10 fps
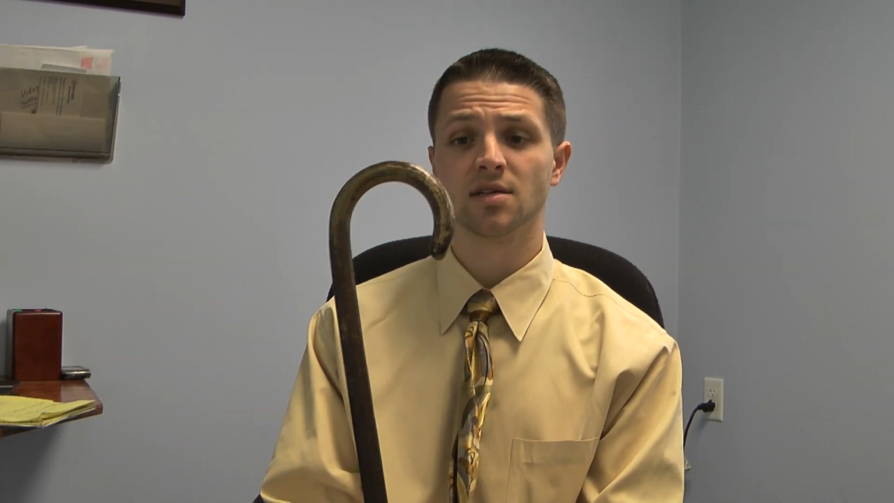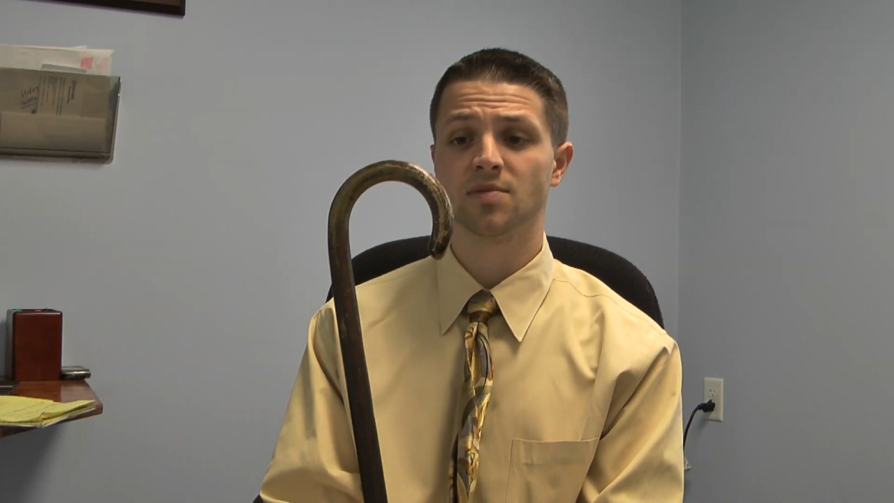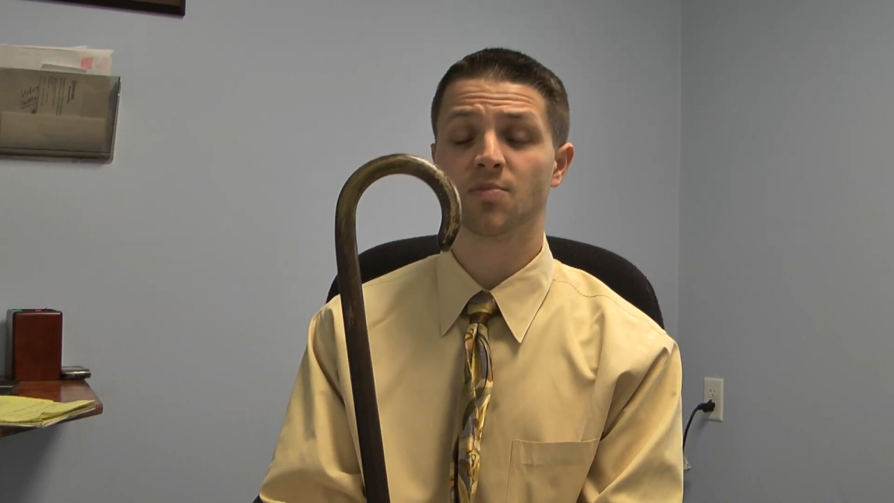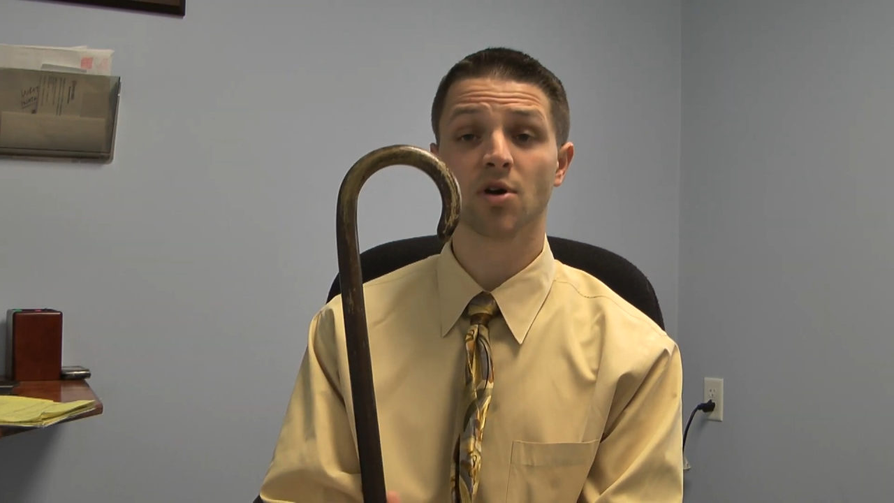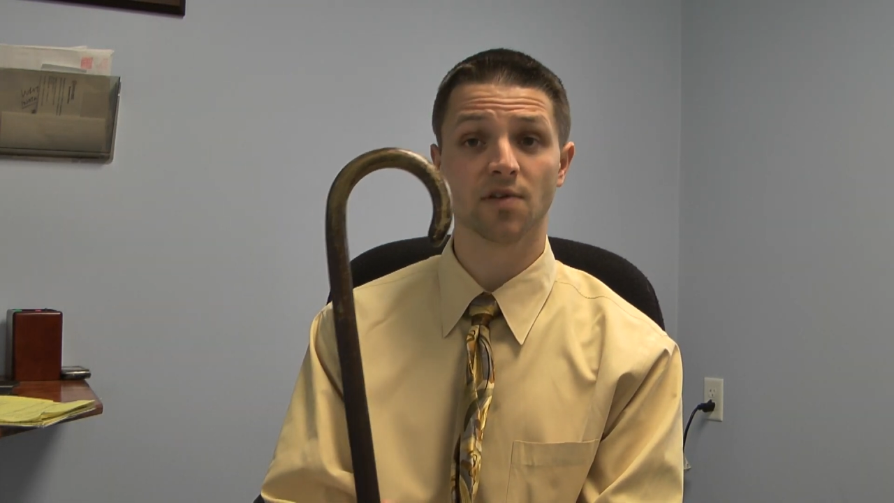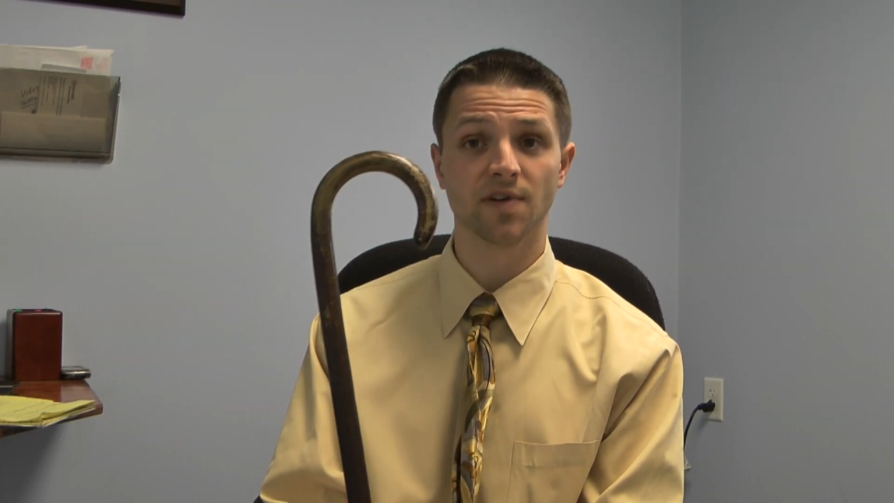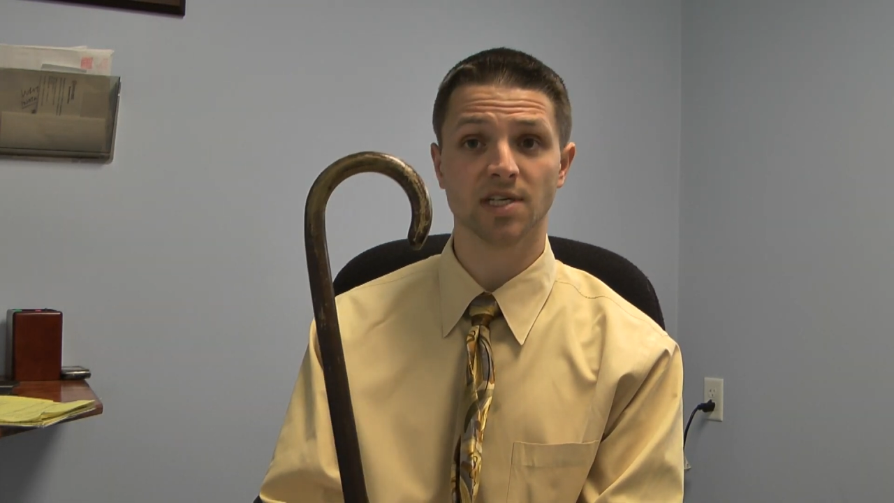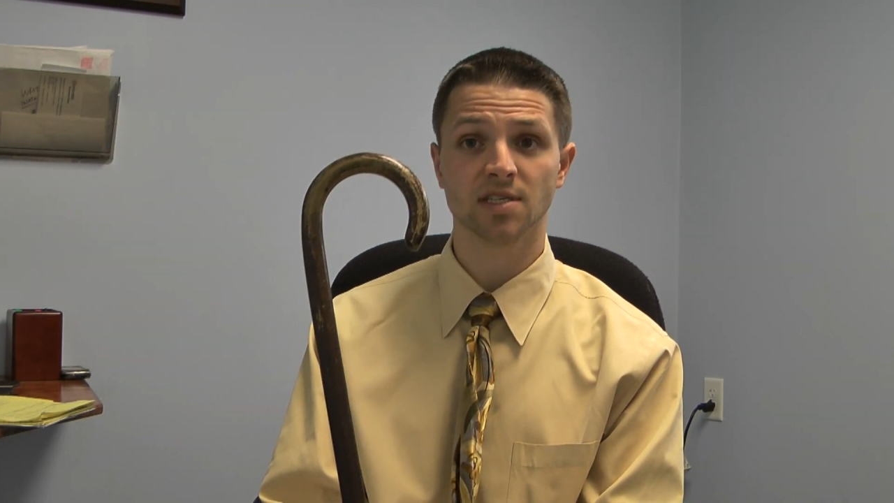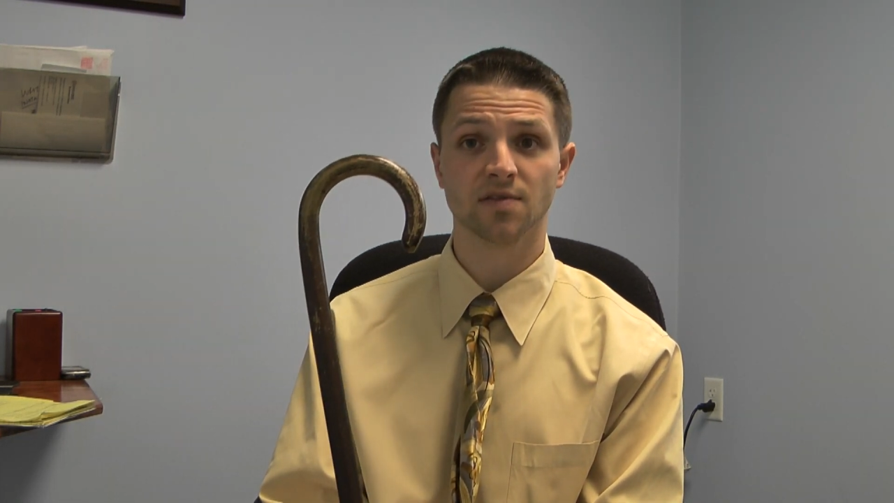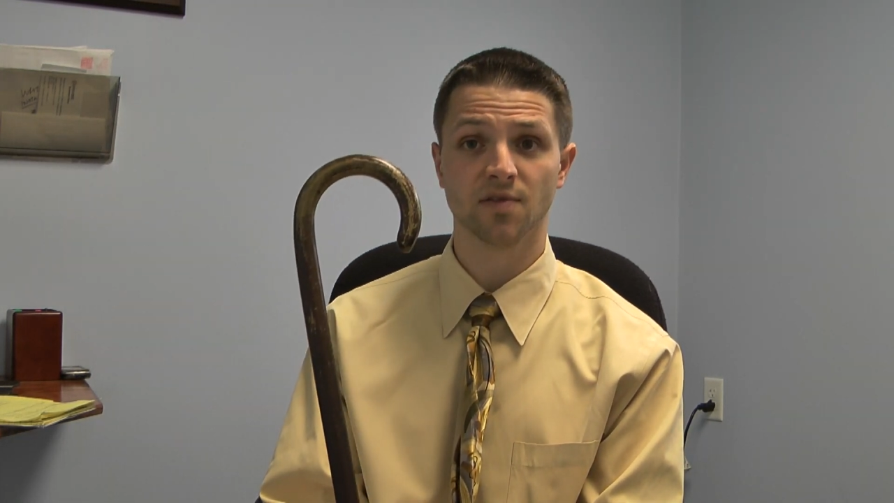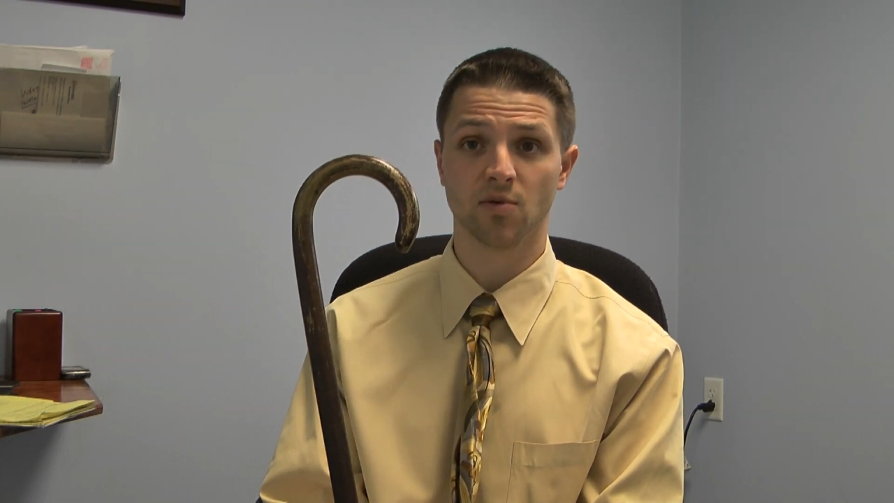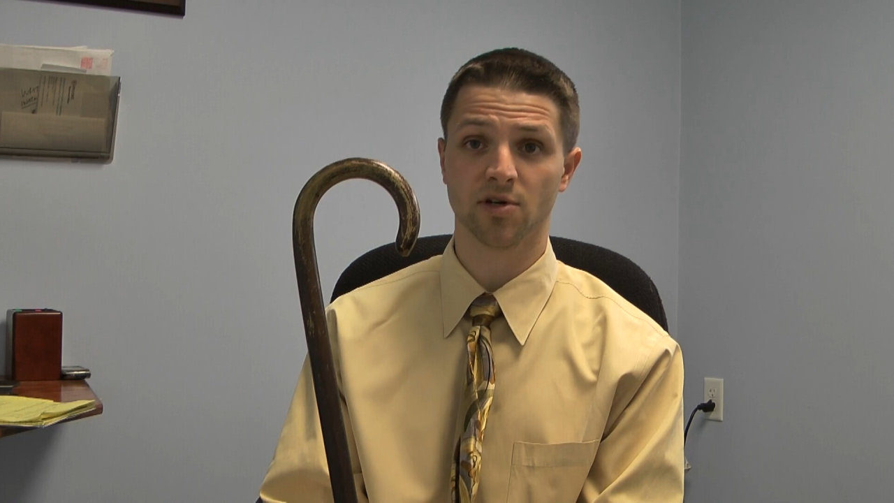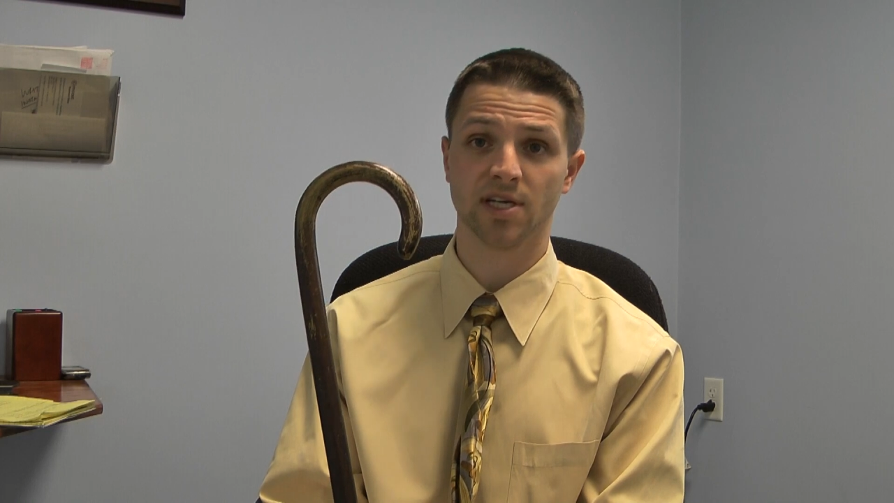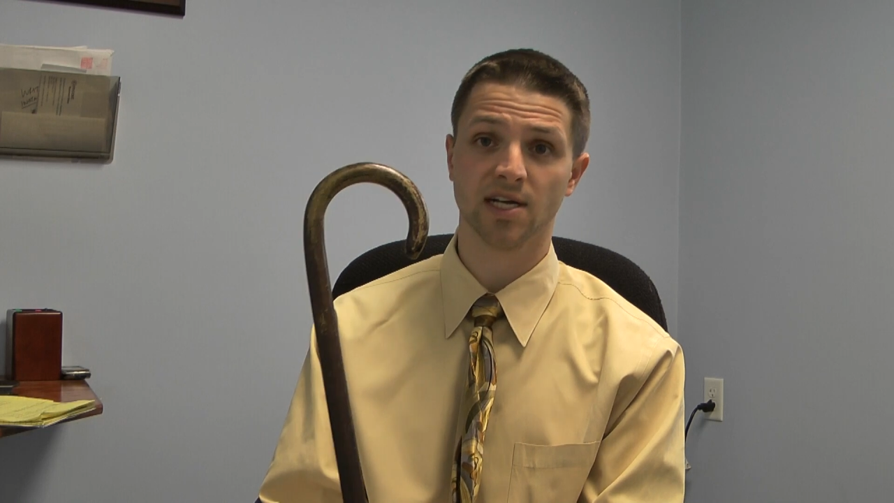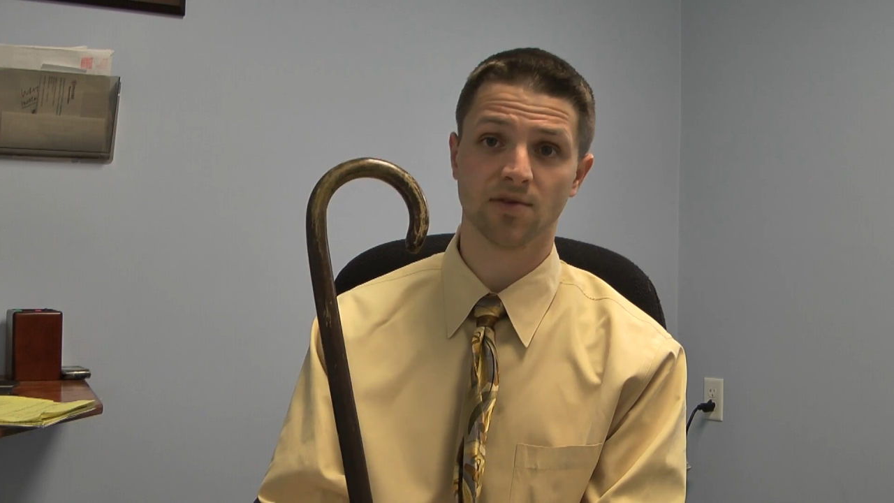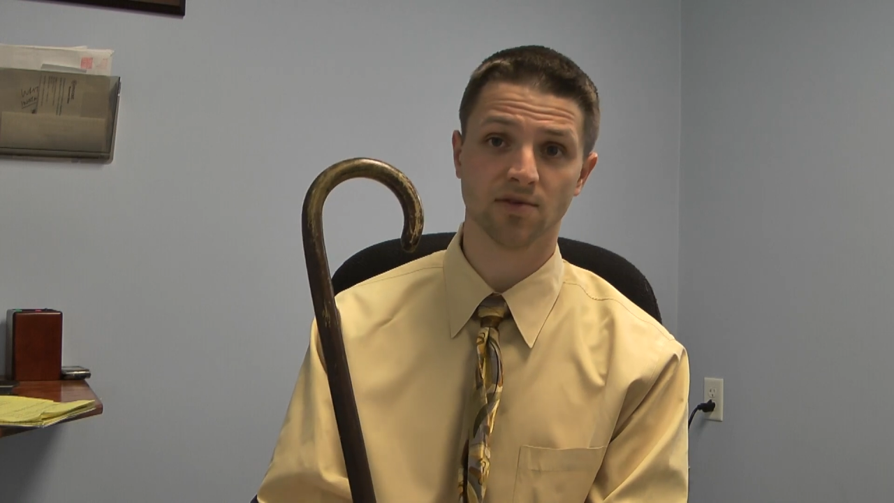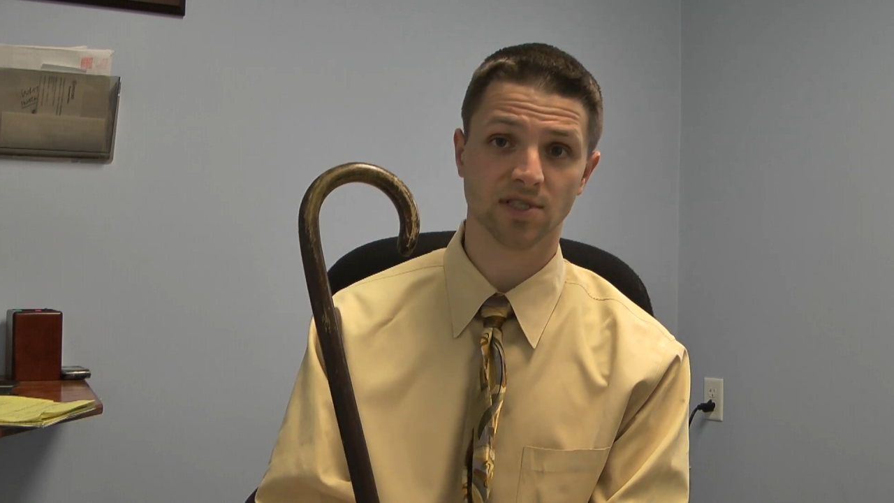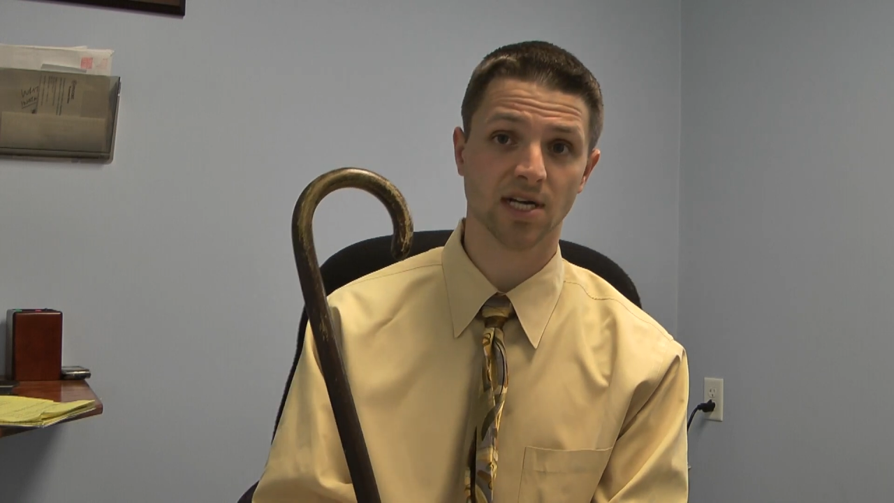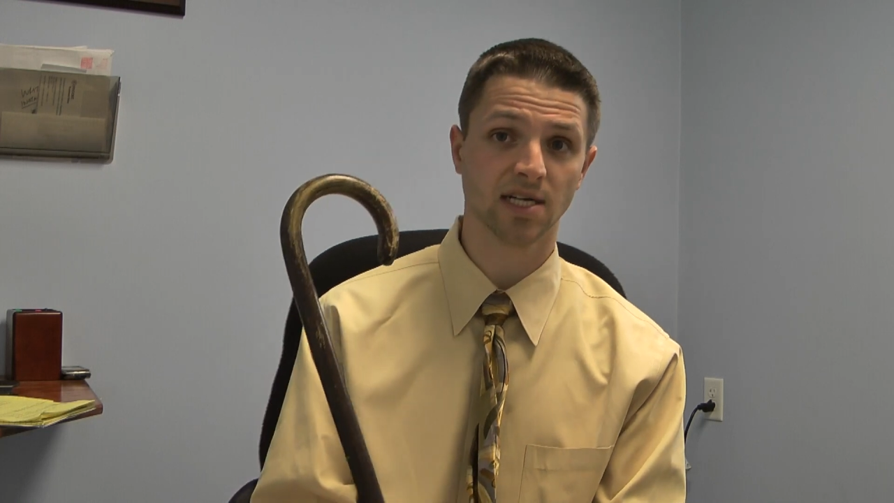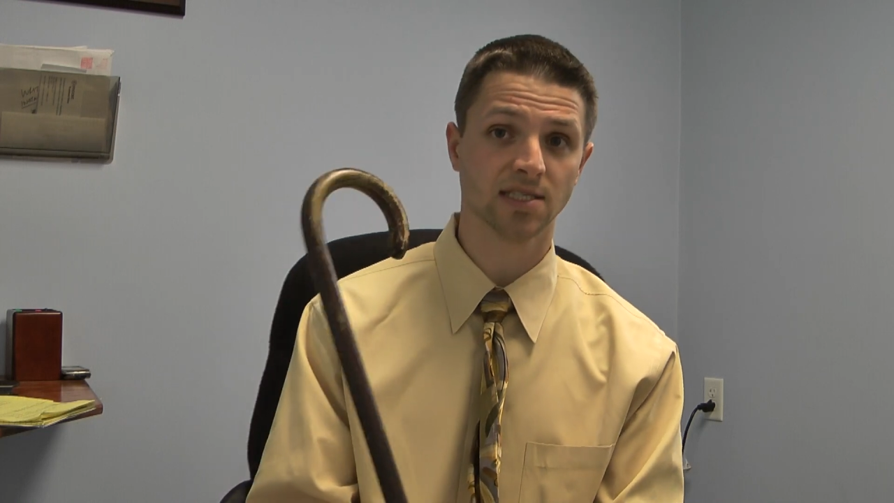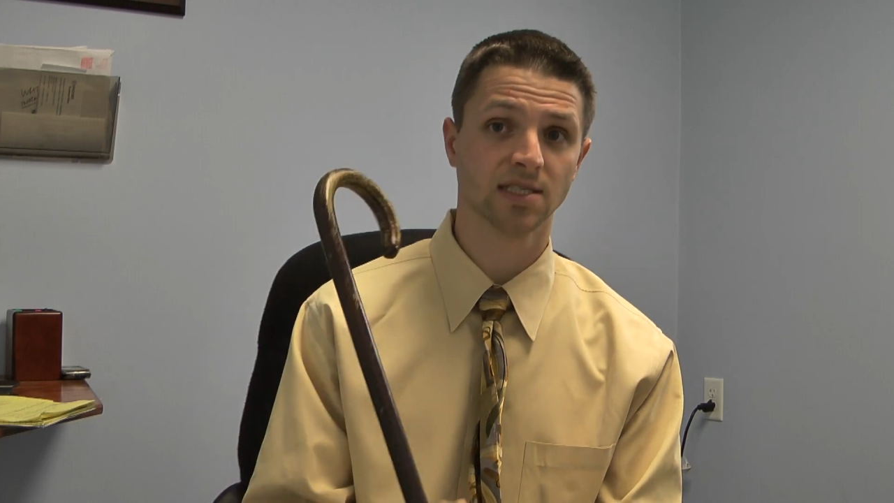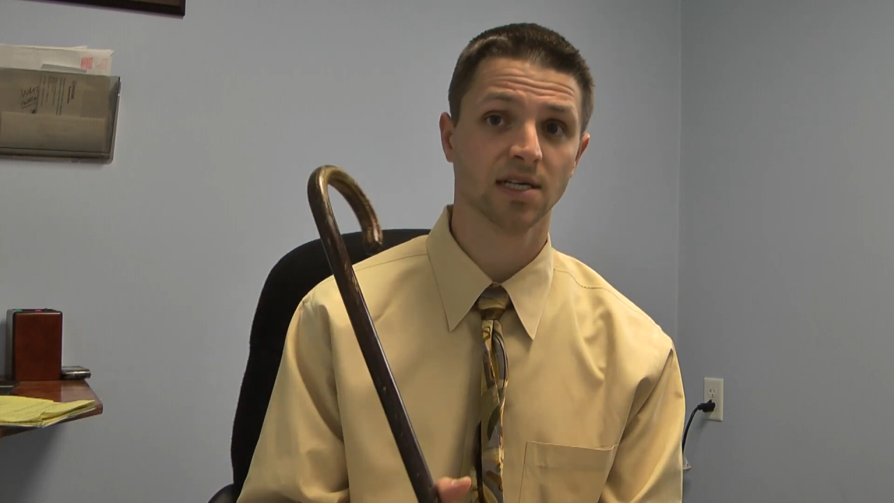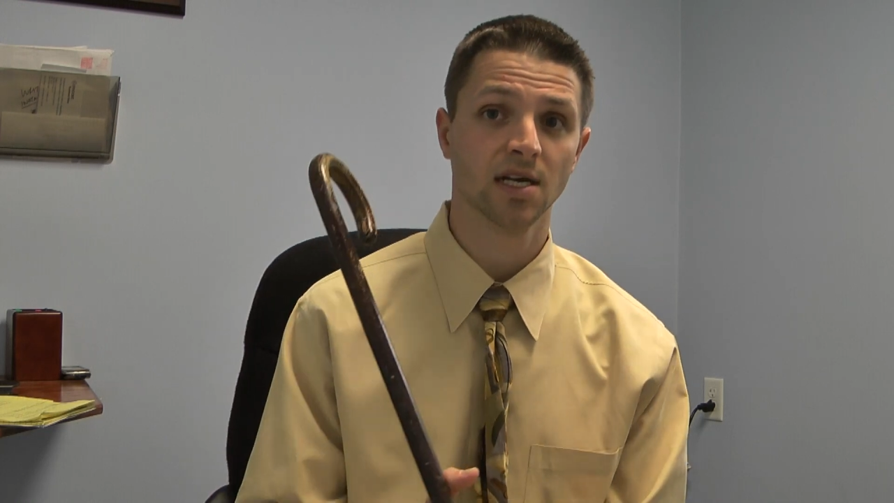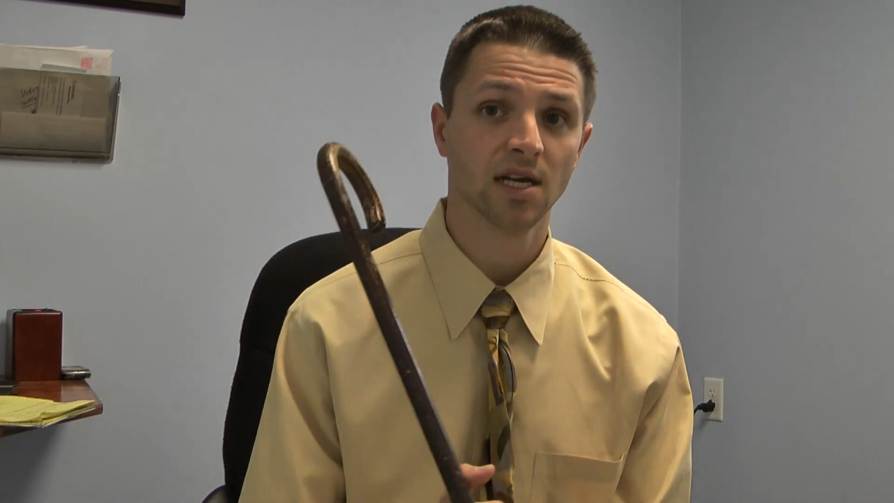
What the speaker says: is perfect for working out those knots.